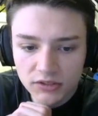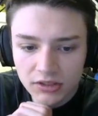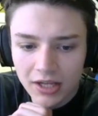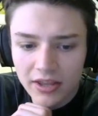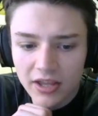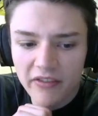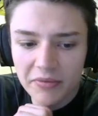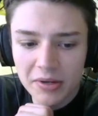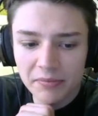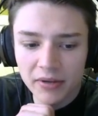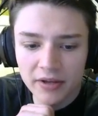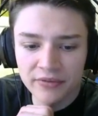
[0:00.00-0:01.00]
I think everybody
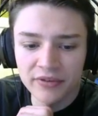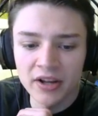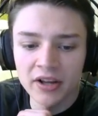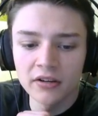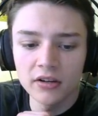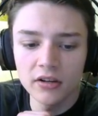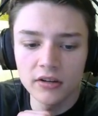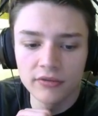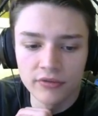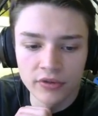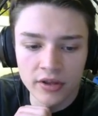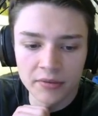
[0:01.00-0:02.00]
played fine
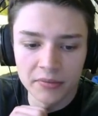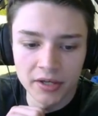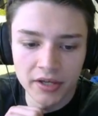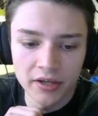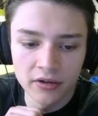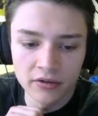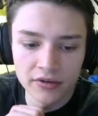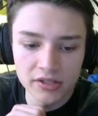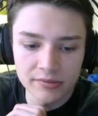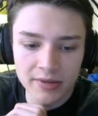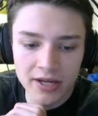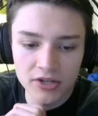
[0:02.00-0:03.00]
for them here in this
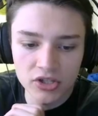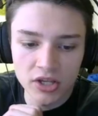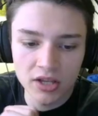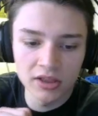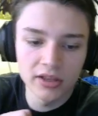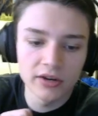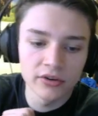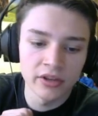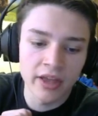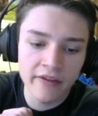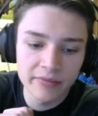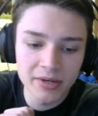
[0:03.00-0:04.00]
match. Like, literally,
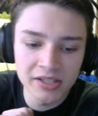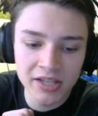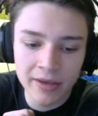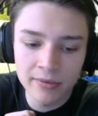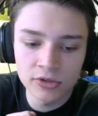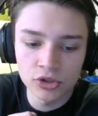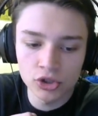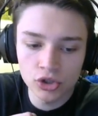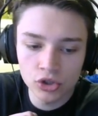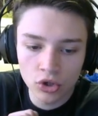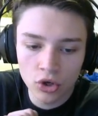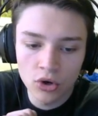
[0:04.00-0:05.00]
everybody's damage is
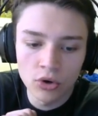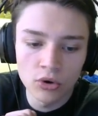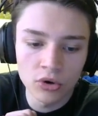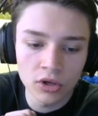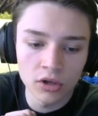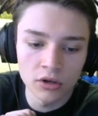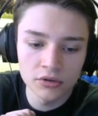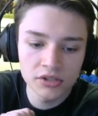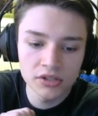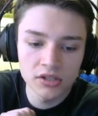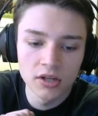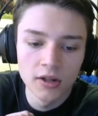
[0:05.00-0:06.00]
so
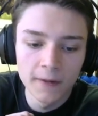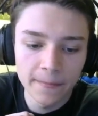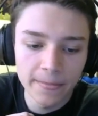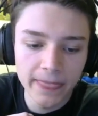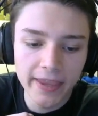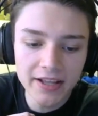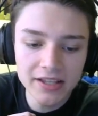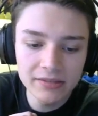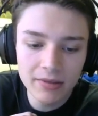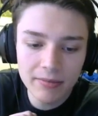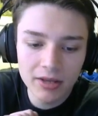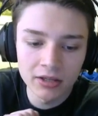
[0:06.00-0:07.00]
close. Yites may
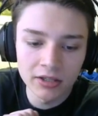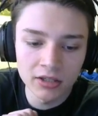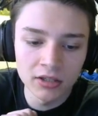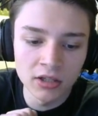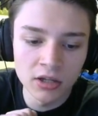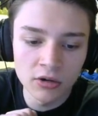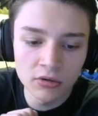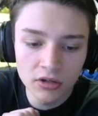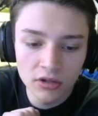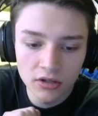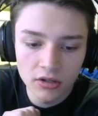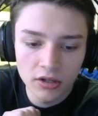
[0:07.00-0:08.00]
be a little low,
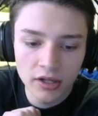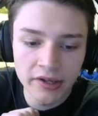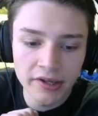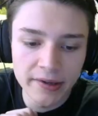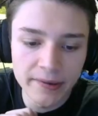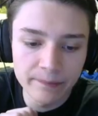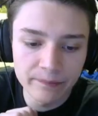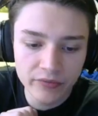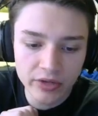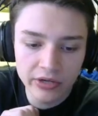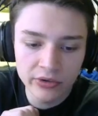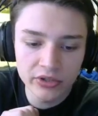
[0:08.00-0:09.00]

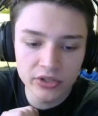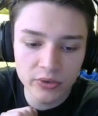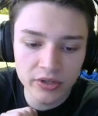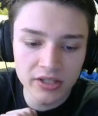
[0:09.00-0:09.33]
hitting only 20.